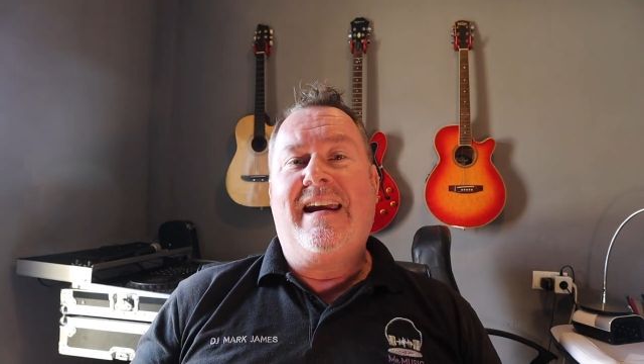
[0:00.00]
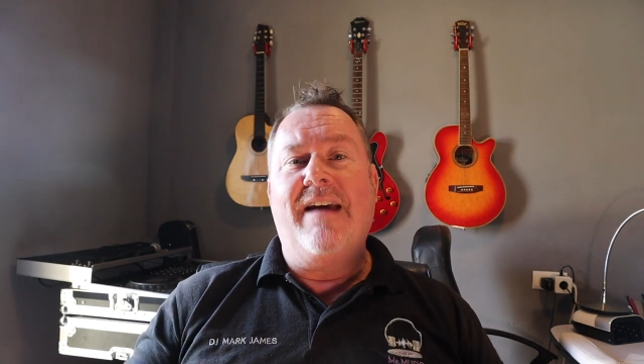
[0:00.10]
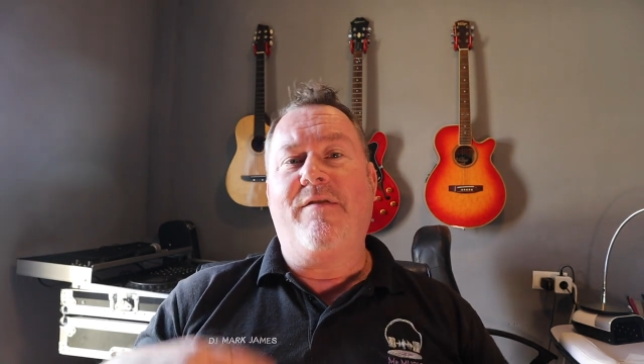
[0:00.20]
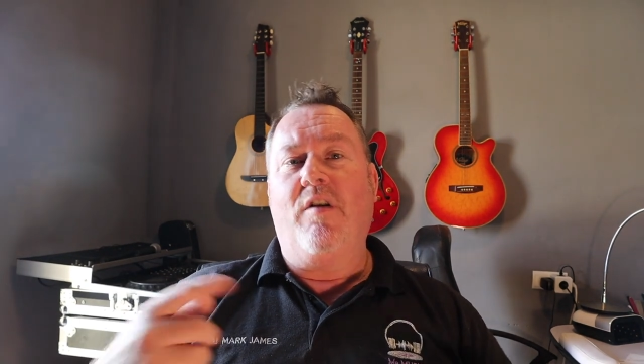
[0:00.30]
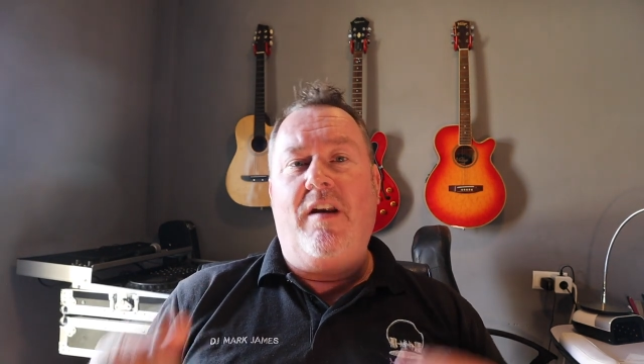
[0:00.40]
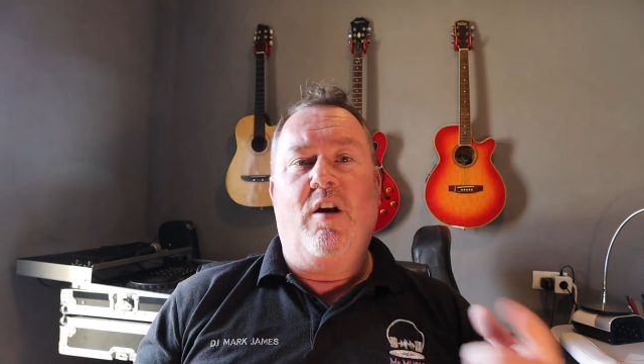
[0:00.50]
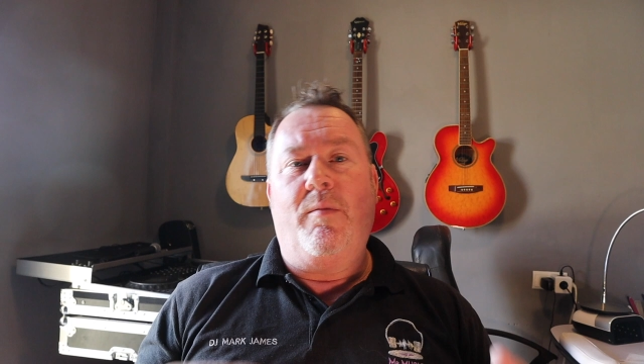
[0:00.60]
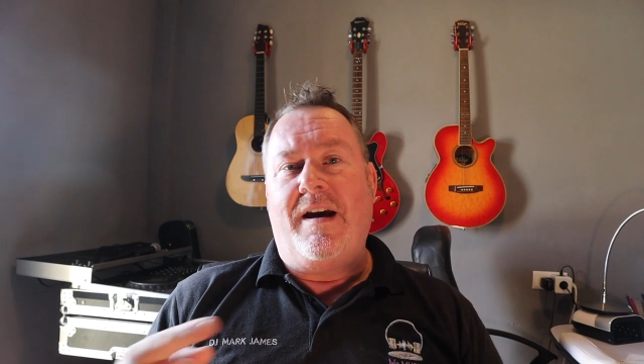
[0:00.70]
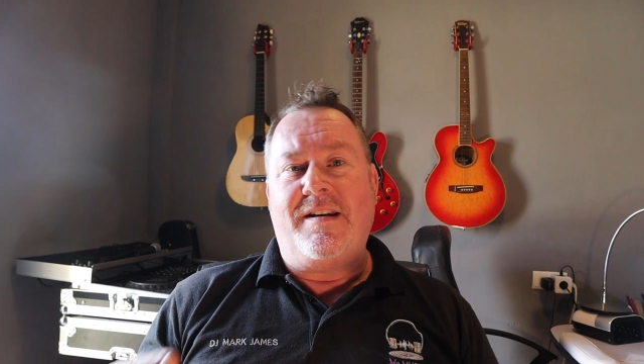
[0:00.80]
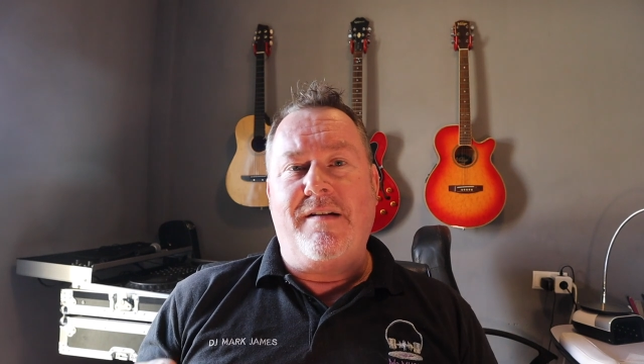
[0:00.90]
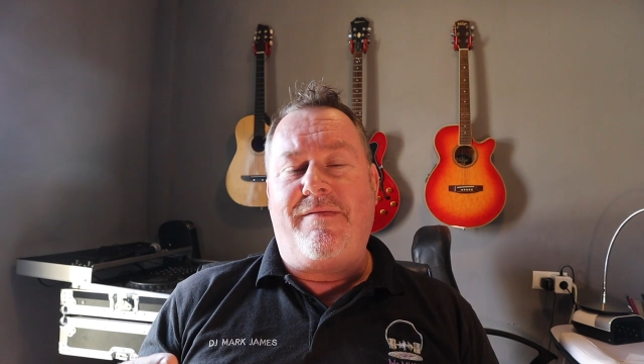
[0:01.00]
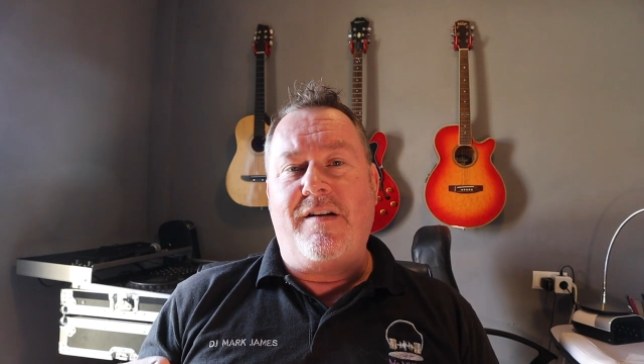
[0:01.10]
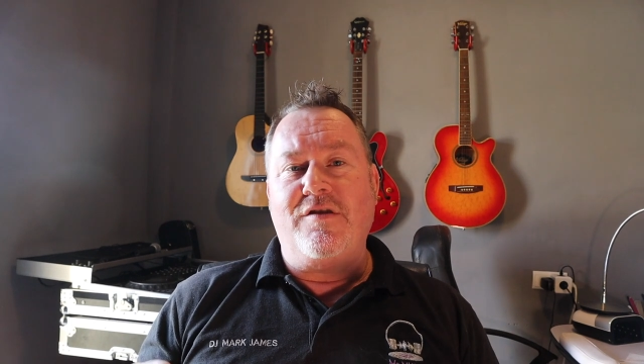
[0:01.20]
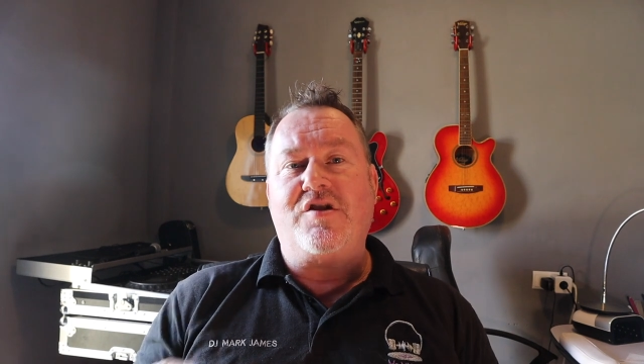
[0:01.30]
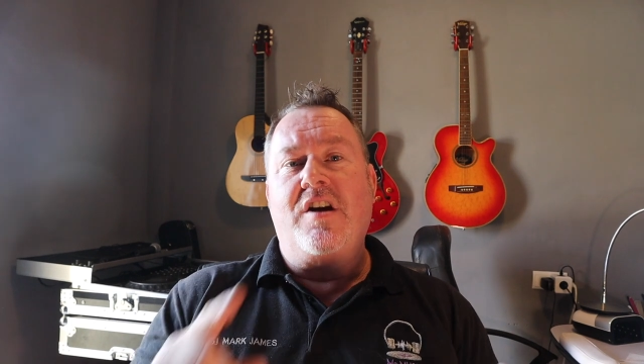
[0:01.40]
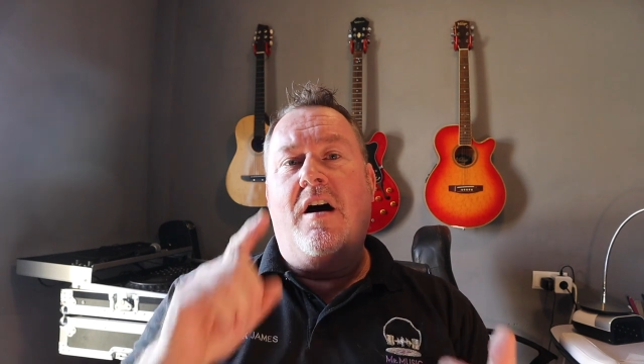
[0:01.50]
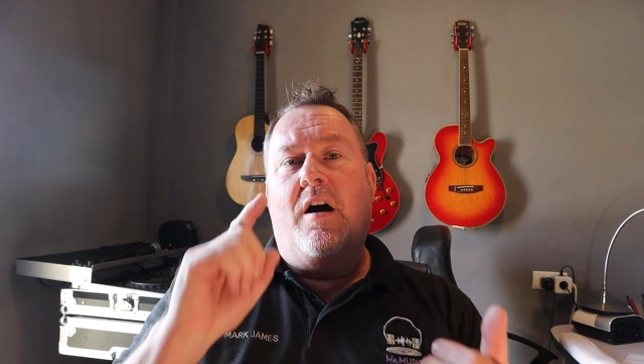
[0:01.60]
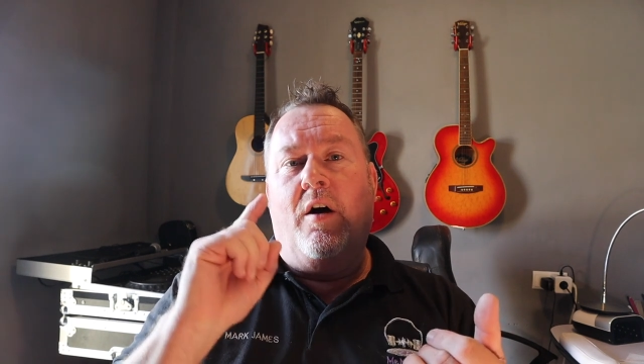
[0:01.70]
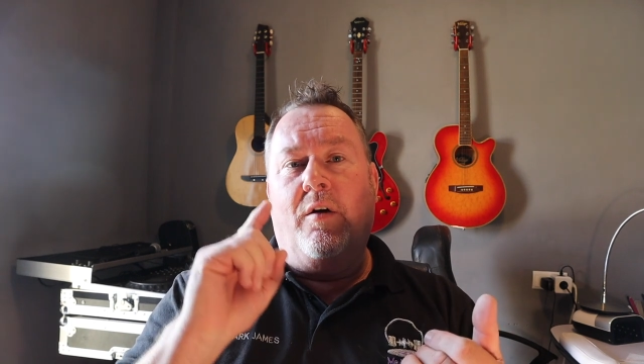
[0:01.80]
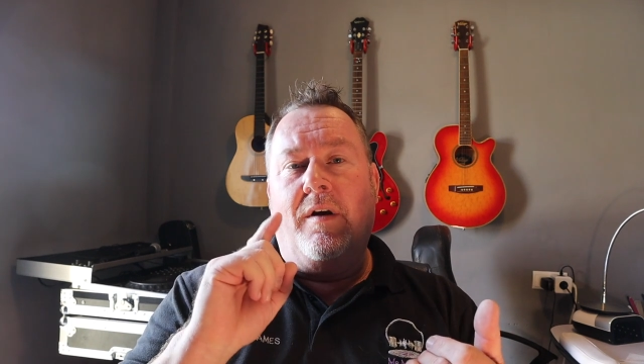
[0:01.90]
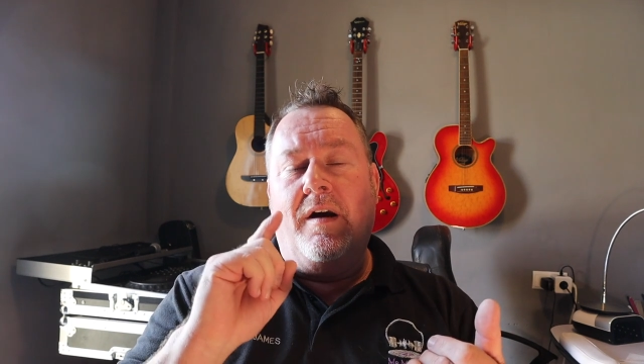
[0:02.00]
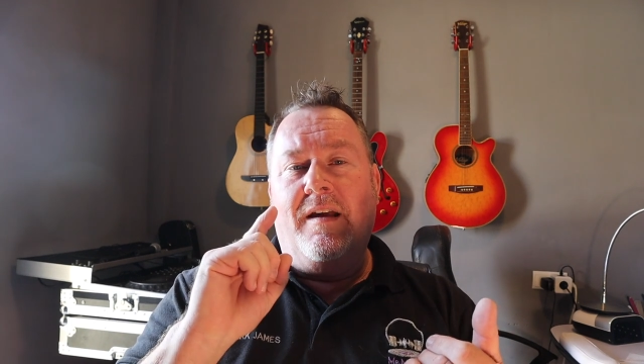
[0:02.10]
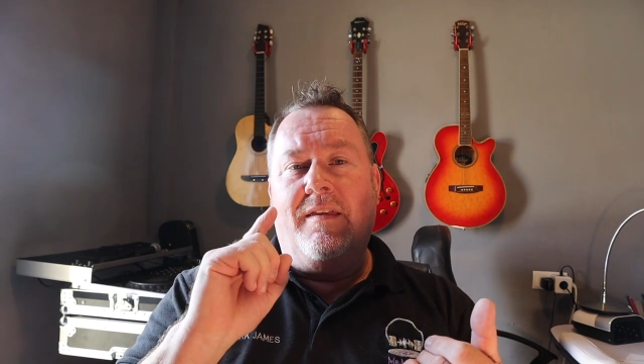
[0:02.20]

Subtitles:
give you a little bit of difference on